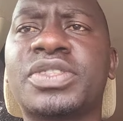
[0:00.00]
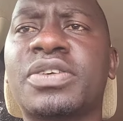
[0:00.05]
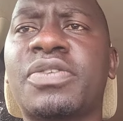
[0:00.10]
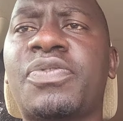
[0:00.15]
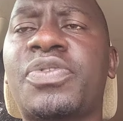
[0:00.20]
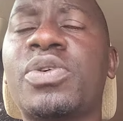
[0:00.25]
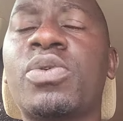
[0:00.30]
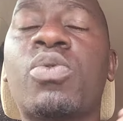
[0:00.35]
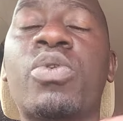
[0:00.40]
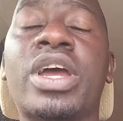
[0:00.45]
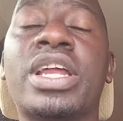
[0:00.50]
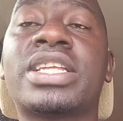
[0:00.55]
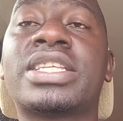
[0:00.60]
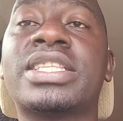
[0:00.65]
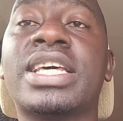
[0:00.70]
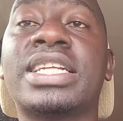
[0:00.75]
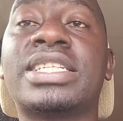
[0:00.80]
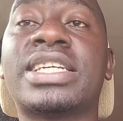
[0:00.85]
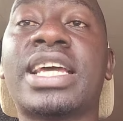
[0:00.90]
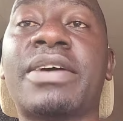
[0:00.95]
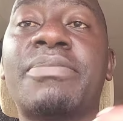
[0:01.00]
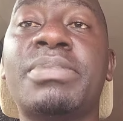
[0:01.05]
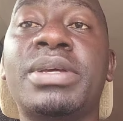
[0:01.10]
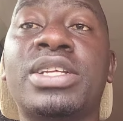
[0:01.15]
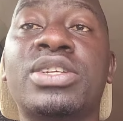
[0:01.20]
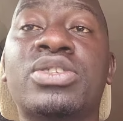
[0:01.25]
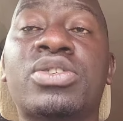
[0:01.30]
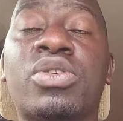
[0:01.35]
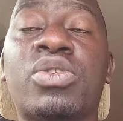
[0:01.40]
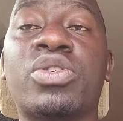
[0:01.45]
few words that have
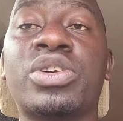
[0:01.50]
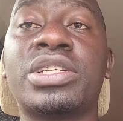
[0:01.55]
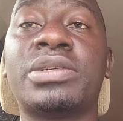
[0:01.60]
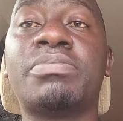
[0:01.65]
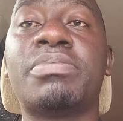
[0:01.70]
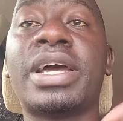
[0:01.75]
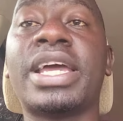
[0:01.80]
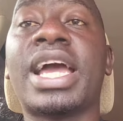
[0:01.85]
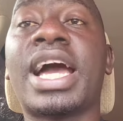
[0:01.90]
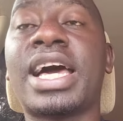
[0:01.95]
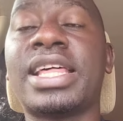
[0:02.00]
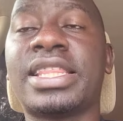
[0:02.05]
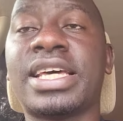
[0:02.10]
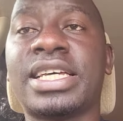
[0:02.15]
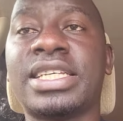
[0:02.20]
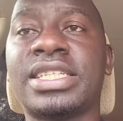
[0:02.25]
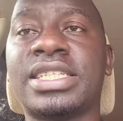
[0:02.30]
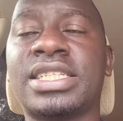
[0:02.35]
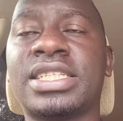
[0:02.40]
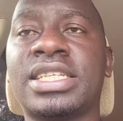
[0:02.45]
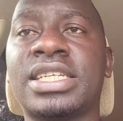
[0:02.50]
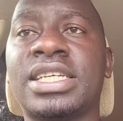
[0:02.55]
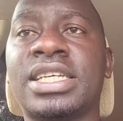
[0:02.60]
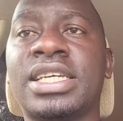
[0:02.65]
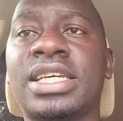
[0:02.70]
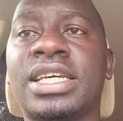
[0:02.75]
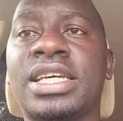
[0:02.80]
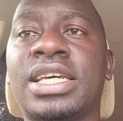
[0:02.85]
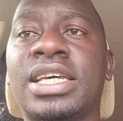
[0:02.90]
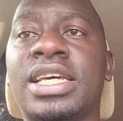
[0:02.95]
been told by others.
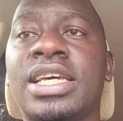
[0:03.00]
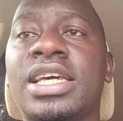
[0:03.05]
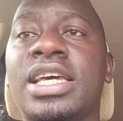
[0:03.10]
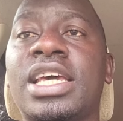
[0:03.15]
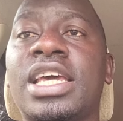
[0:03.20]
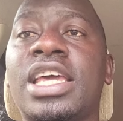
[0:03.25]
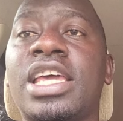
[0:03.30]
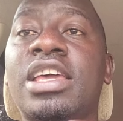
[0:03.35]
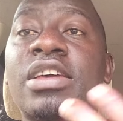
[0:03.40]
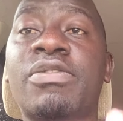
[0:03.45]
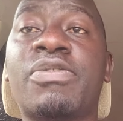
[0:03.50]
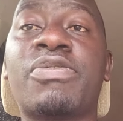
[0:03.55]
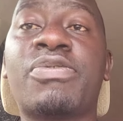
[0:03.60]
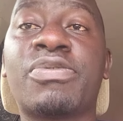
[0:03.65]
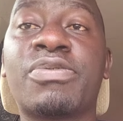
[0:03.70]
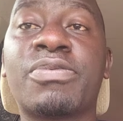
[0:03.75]
If